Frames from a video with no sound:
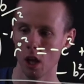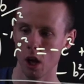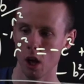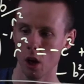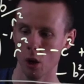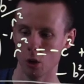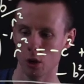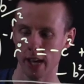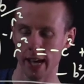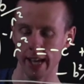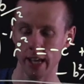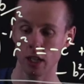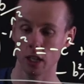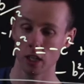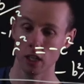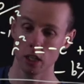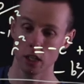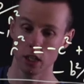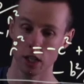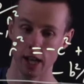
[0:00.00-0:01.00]
Okay,
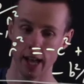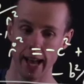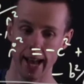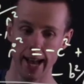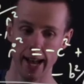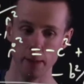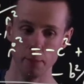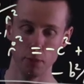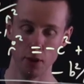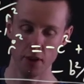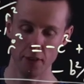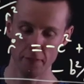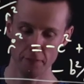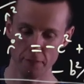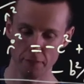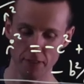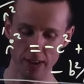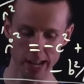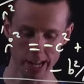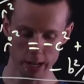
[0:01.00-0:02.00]

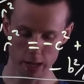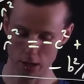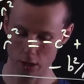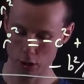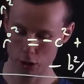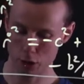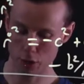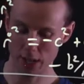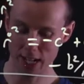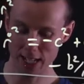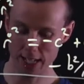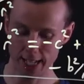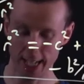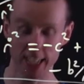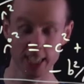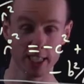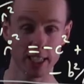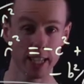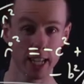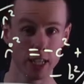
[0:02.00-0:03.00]
fine, so that's
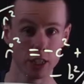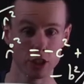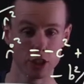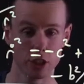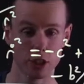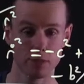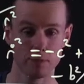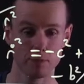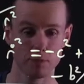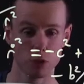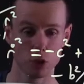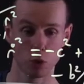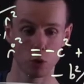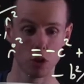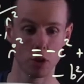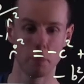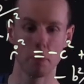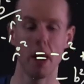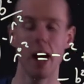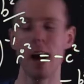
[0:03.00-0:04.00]
actually the answer. So
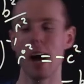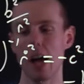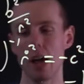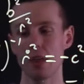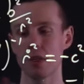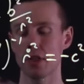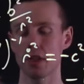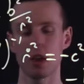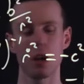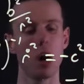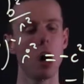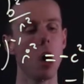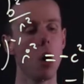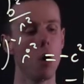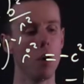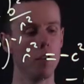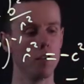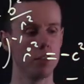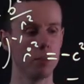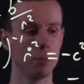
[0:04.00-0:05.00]
the path
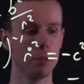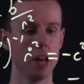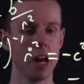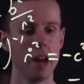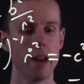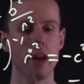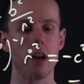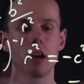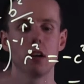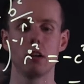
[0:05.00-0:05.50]
of the planet